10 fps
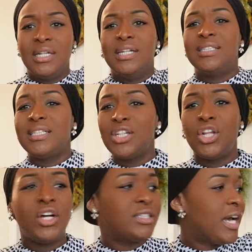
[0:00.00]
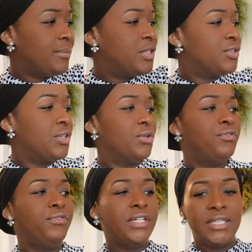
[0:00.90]
It takes a long time to sew
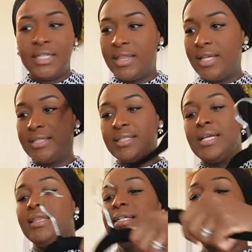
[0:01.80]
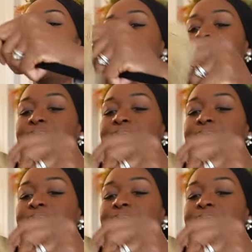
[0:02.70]
fiddly things like this.